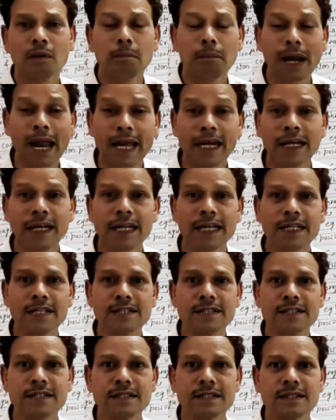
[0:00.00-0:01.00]

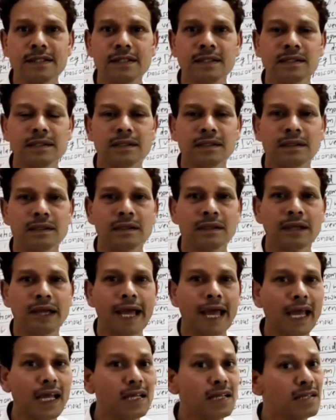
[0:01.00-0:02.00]
blindness,
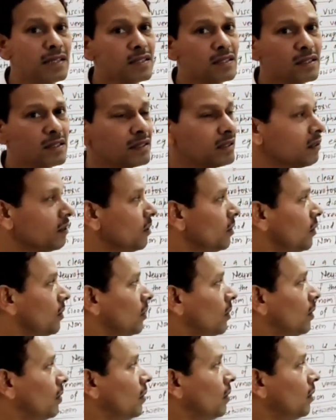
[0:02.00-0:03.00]
as
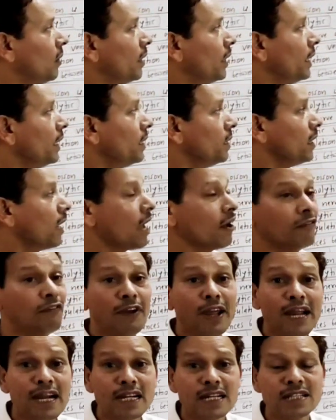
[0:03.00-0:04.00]
it
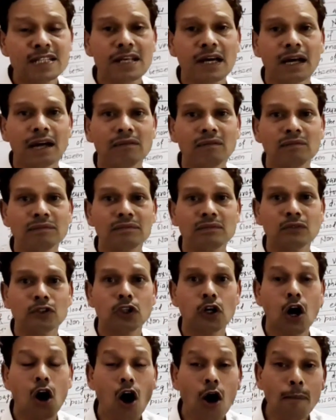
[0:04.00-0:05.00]
affects the
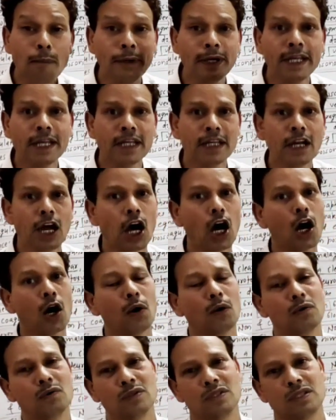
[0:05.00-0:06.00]
optic
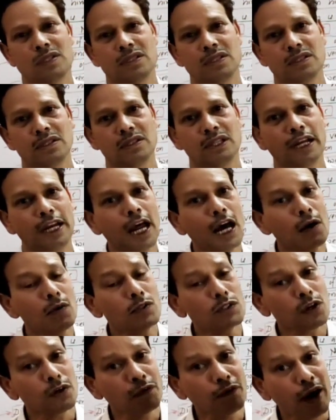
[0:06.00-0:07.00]
nerves, the
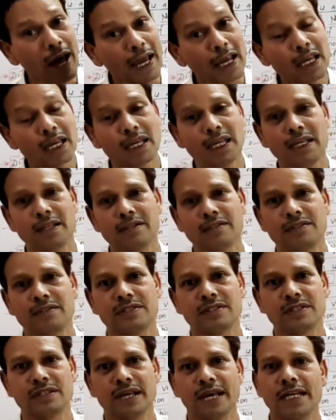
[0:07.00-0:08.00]
nerves of
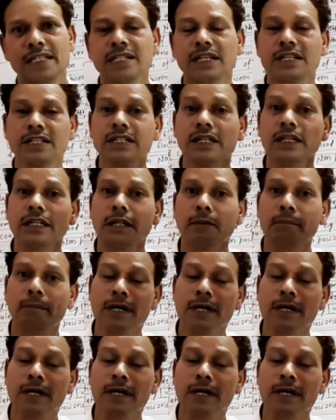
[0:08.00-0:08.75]
eyes. As a result, the